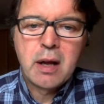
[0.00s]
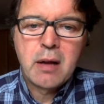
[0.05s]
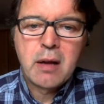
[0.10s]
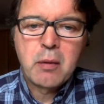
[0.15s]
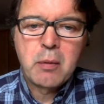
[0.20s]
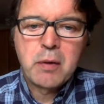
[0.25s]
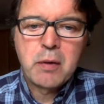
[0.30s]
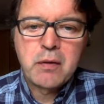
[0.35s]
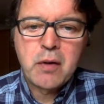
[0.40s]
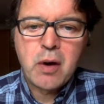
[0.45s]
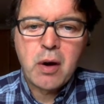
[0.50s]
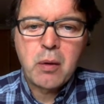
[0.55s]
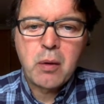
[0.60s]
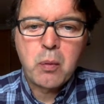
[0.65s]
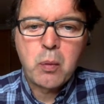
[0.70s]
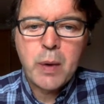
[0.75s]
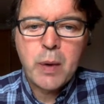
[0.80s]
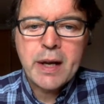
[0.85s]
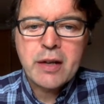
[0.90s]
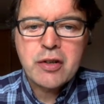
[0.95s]
We've got
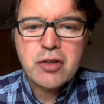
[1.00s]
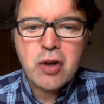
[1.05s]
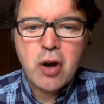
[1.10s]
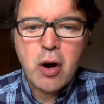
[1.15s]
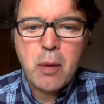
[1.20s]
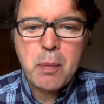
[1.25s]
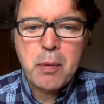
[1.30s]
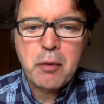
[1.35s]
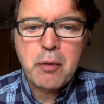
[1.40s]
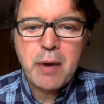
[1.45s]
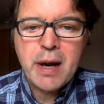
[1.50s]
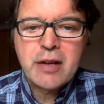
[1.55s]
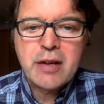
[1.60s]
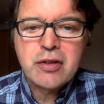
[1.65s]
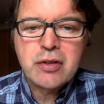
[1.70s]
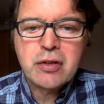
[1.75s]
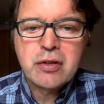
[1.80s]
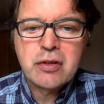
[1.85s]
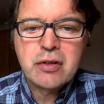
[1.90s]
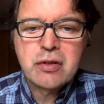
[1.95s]
which
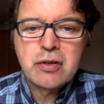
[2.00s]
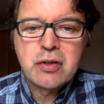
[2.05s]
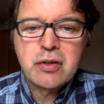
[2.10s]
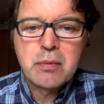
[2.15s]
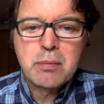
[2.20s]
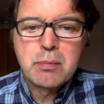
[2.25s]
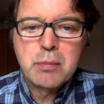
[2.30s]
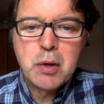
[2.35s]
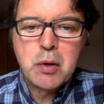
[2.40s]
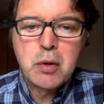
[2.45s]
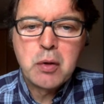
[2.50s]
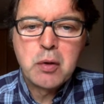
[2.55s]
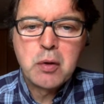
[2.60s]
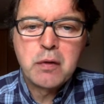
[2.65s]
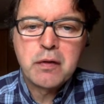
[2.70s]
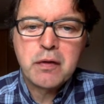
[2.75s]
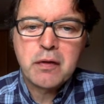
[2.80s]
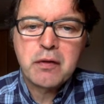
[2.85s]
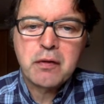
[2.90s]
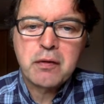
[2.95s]
operation to move
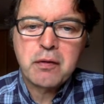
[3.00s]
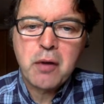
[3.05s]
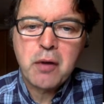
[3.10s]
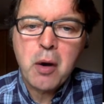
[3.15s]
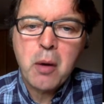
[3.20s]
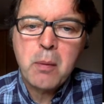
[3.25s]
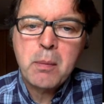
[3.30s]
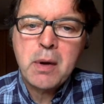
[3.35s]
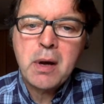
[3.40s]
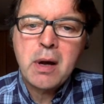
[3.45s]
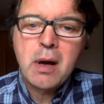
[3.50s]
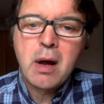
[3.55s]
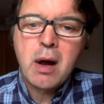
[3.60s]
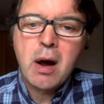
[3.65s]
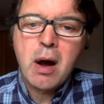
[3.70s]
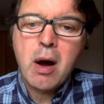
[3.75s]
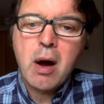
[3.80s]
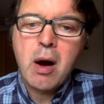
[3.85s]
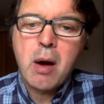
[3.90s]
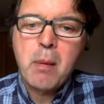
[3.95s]
from
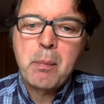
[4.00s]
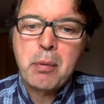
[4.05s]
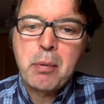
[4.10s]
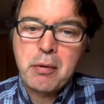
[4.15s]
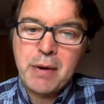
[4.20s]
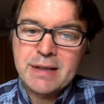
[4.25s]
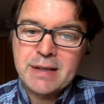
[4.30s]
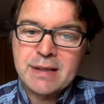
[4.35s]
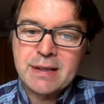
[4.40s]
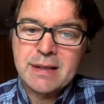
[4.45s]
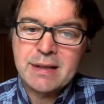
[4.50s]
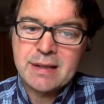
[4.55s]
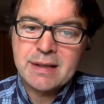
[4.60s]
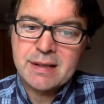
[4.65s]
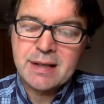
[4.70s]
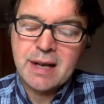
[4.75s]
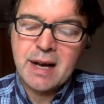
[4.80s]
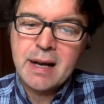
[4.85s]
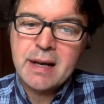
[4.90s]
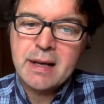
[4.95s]
our present
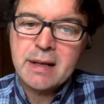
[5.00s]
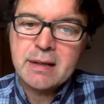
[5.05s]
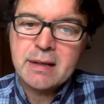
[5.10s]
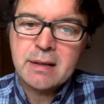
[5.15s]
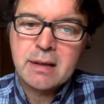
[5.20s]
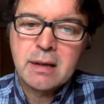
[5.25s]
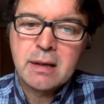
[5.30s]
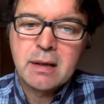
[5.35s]
site.